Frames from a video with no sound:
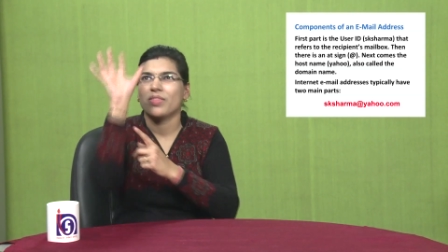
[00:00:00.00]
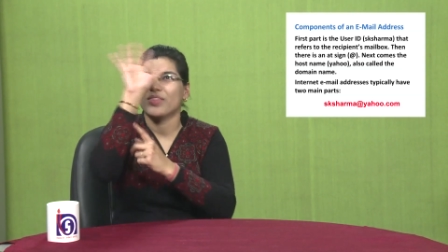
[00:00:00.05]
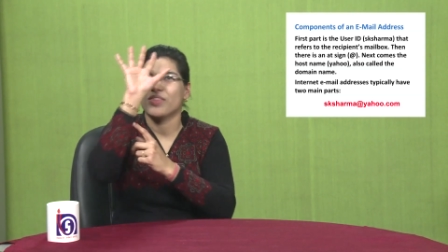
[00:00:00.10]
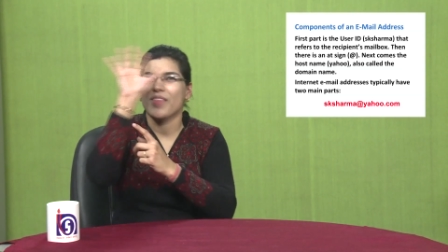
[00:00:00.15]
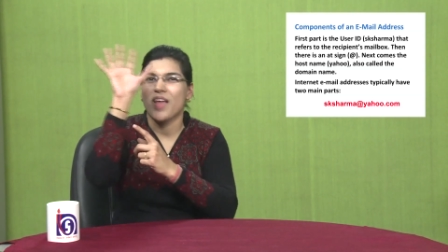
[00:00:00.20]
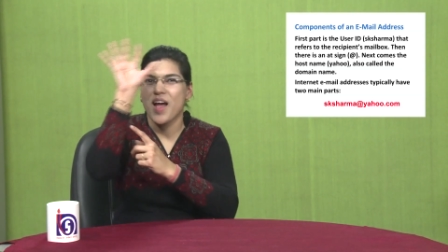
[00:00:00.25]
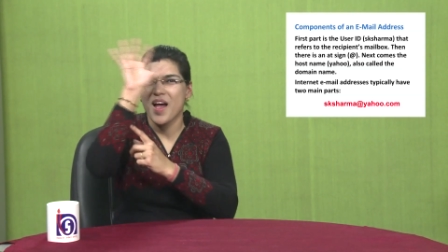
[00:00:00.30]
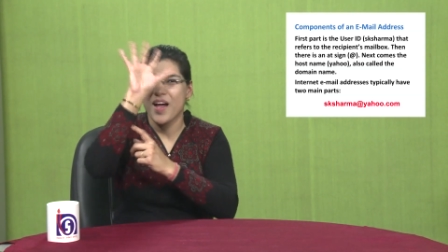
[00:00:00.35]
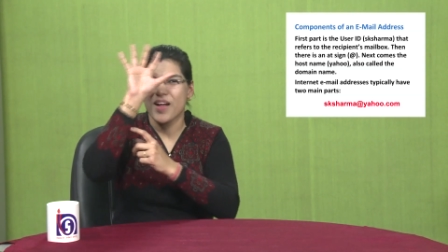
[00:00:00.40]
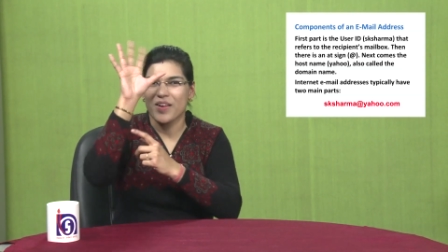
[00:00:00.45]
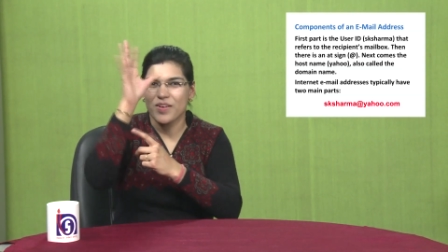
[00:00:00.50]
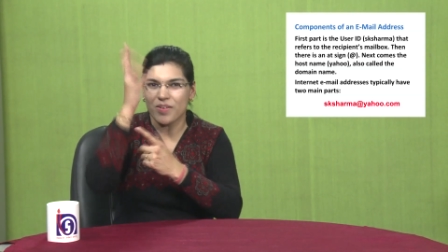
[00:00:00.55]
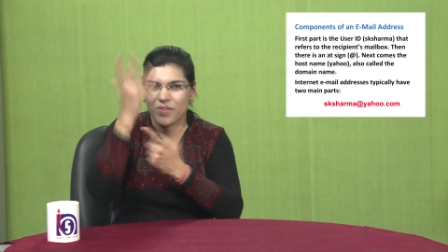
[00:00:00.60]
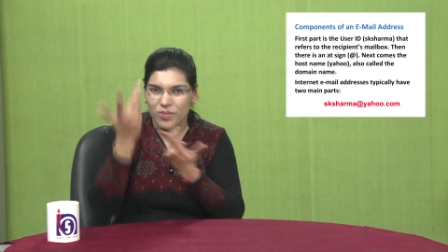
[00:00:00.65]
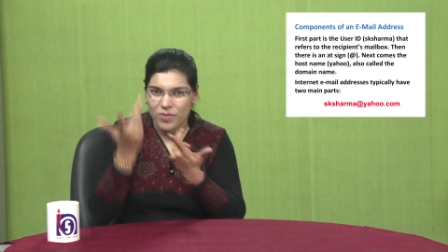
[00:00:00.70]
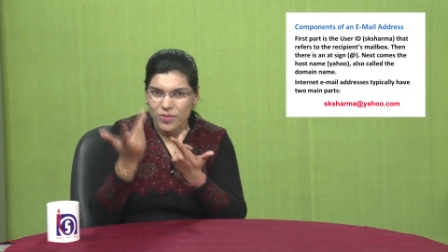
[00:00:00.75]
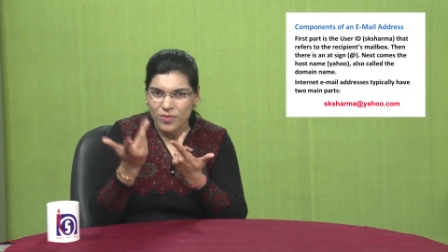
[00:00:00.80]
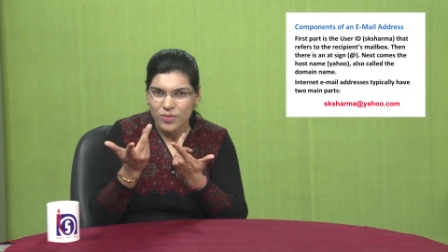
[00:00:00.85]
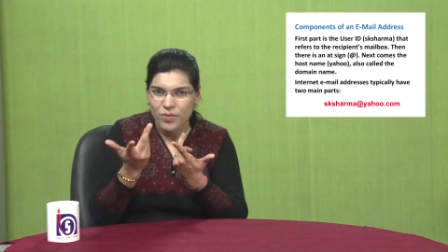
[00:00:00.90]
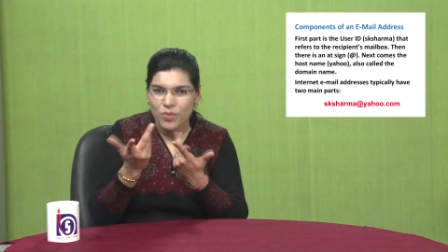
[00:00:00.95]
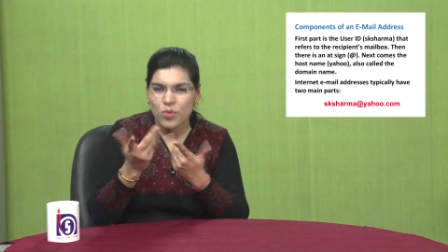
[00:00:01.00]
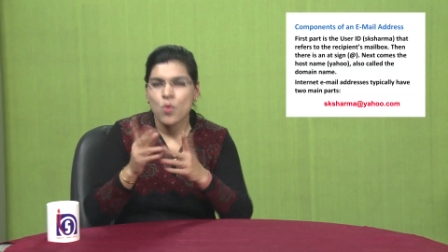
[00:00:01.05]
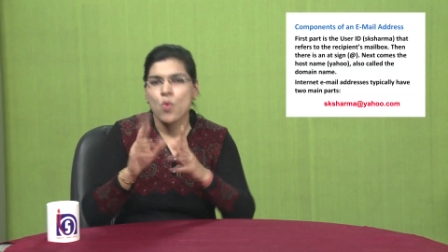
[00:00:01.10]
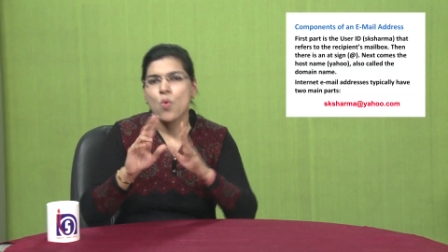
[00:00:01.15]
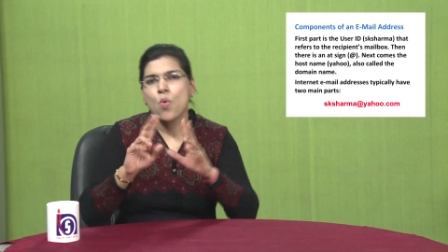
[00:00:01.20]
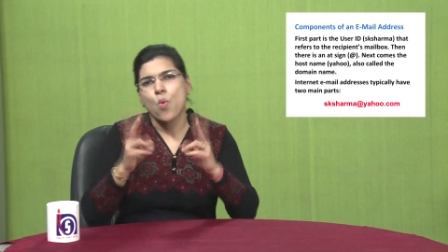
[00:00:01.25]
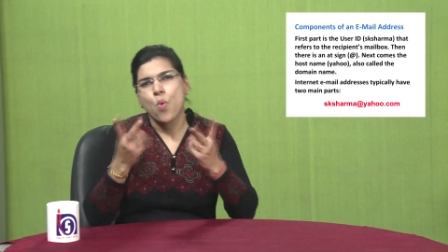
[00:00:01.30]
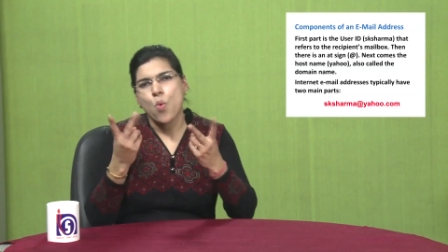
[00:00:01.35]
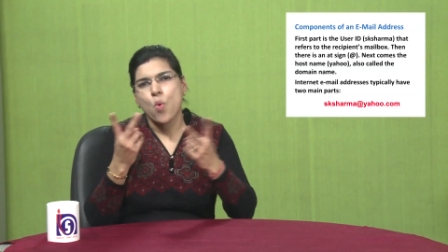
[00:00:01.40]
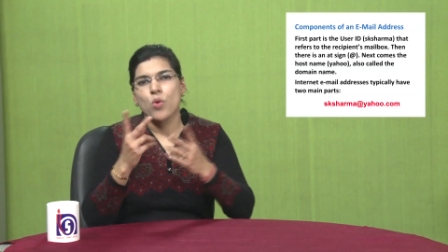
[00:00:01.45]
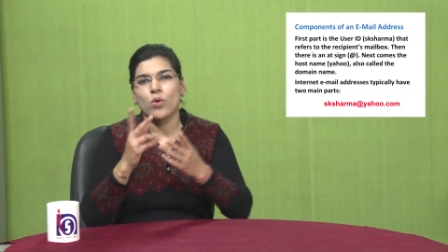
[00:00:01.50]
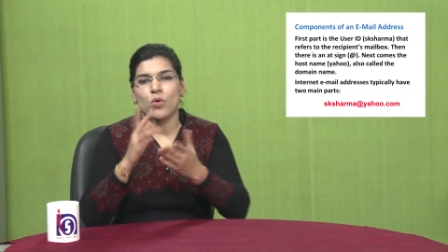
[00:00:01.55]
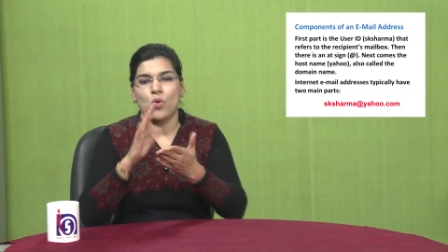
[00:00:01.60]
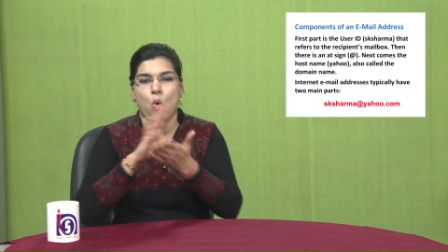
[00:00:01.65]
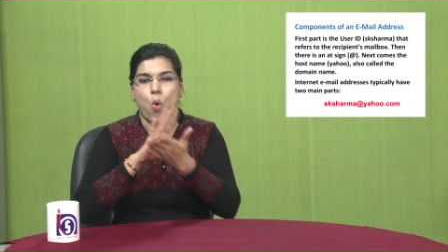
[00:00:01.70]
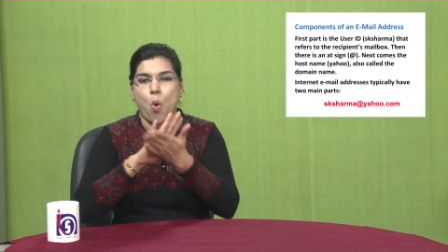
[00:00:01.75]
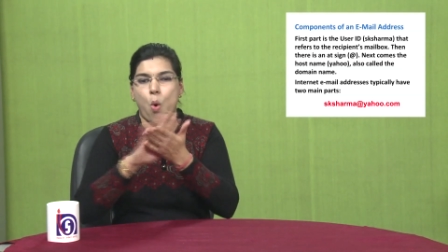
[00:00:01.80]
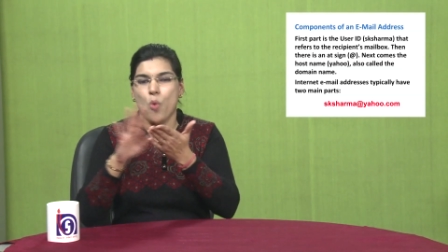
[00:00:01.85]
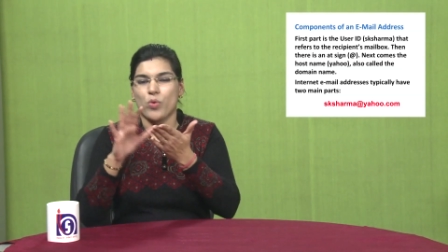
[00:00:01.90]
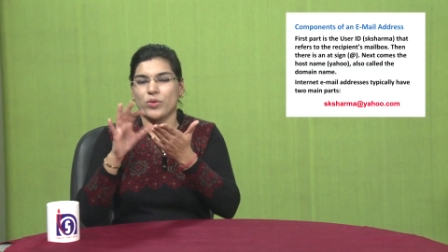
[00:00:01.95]
Then there is a sign
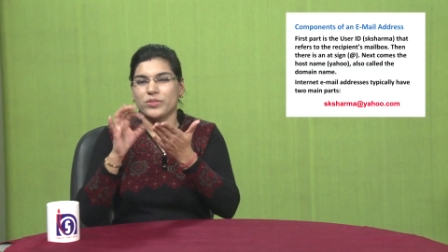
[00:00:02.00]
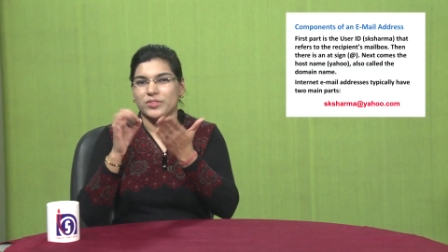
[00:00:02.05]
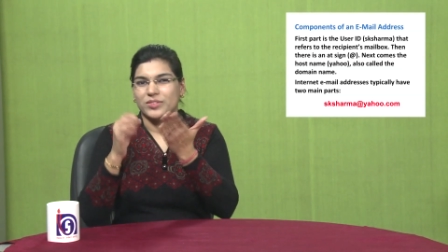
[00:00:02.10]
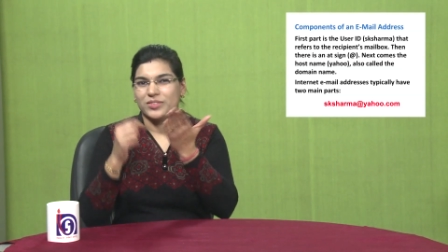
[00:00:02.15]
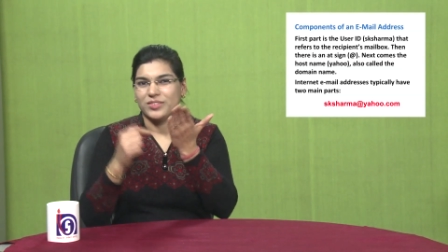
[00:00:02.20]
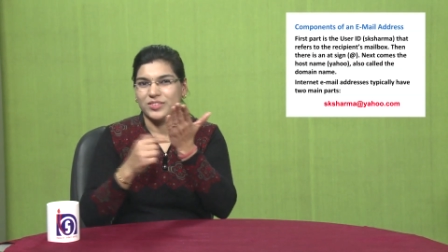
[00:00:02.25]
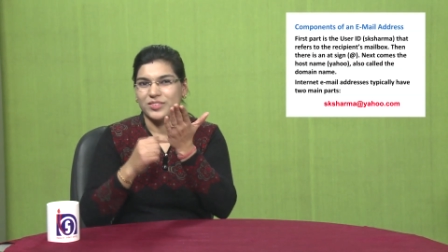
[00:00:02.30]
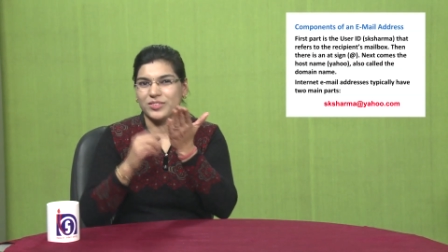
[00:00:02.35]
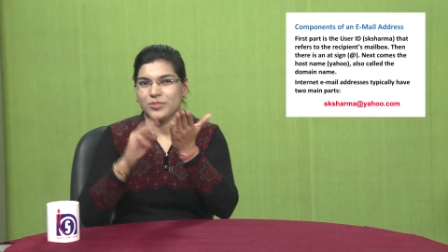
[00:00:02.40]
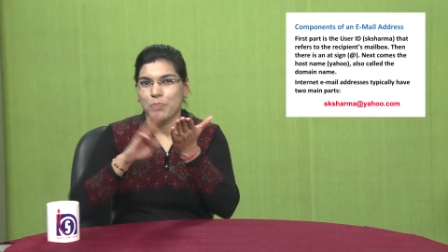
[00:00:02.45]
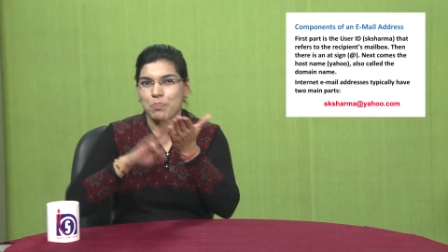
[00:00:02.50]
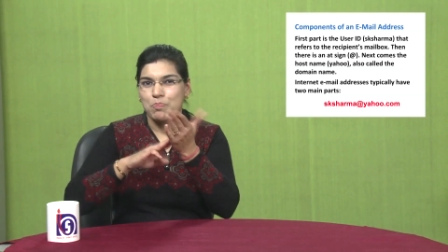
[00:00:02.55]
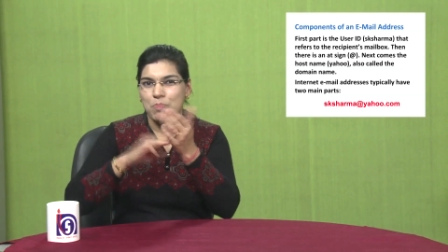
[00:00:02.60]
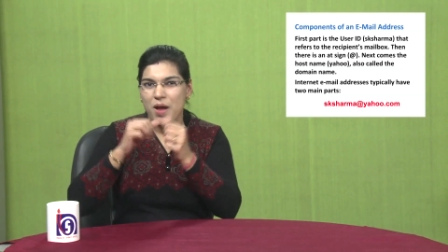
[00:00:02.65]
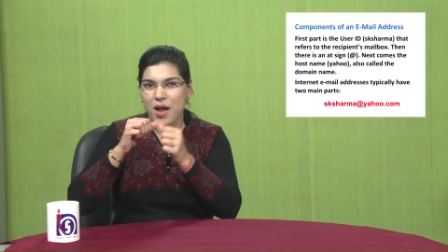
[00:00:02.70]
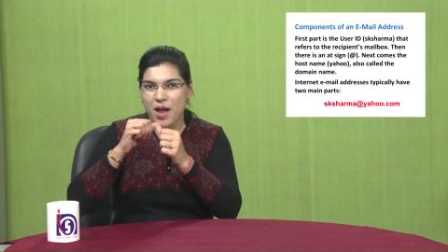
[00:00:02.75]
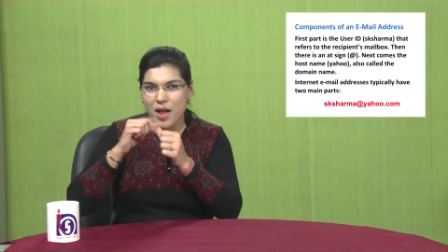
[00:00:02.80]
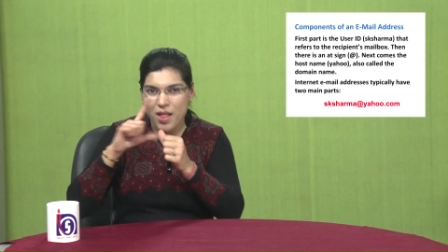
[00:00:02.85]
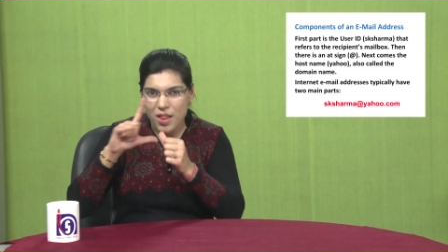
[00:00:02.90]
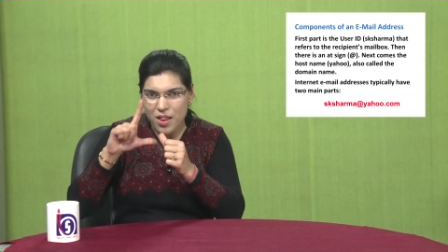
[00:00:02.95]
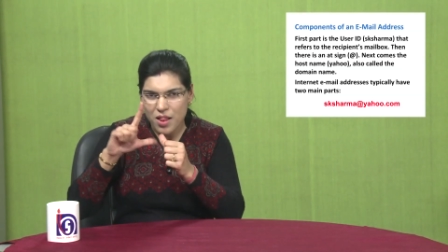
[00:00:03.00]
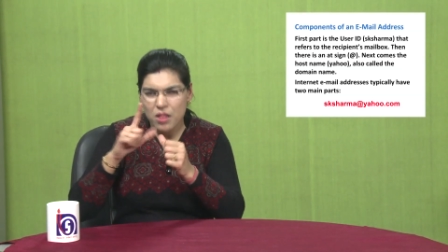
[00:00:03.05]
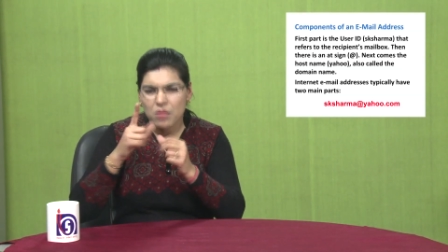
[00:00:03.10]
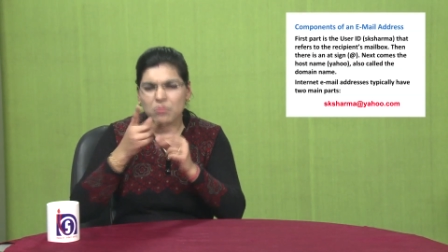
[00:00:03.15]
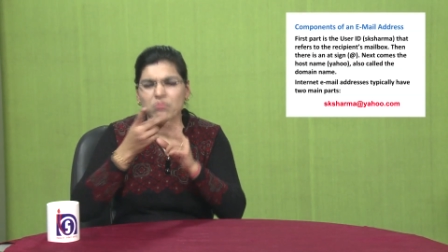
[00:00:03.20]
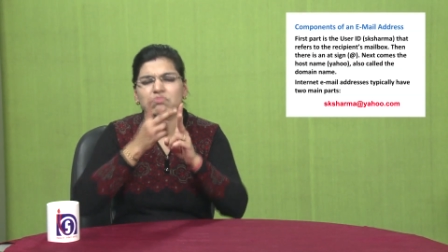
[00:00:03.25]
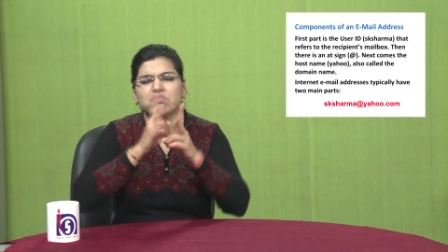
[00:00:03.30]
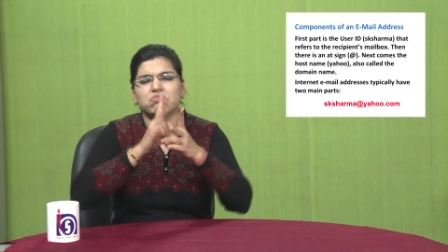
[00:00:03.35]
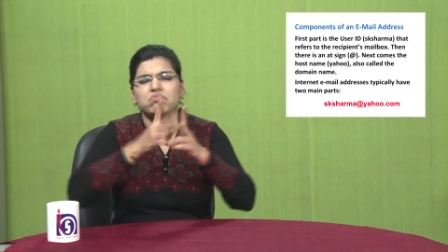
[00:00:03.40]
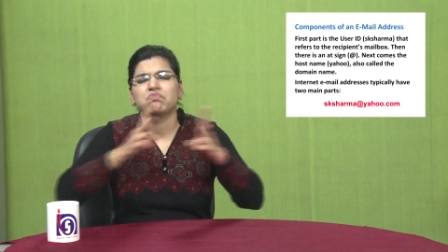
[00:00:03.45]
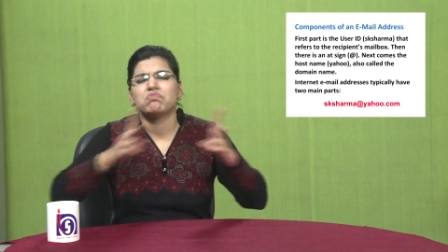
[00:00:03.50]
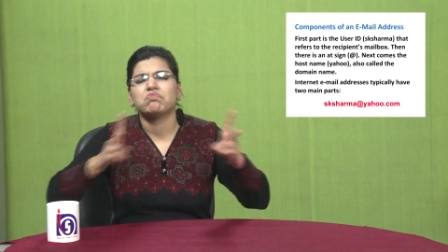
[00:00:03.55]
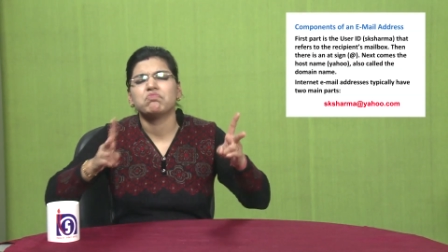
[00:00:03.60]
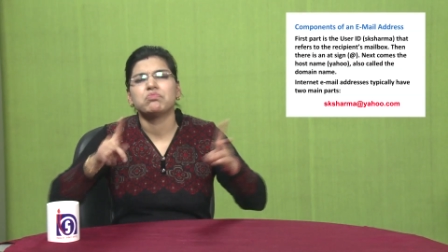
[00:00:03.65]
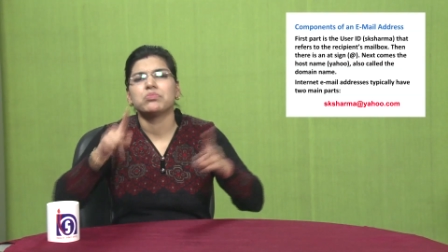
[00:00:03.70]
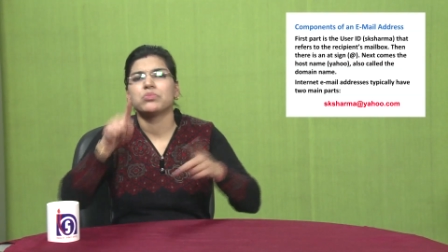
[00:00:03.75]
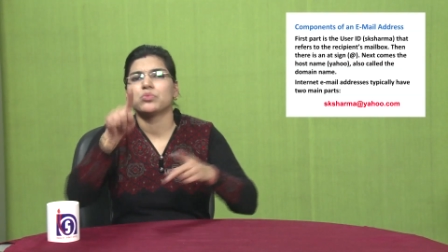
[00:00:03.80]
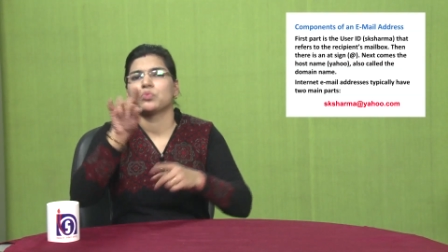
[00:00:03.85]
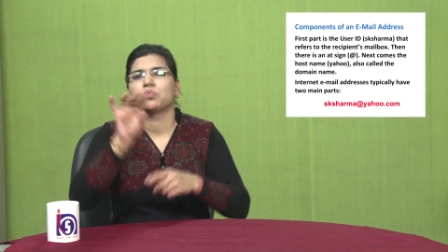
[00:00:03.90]
that is @.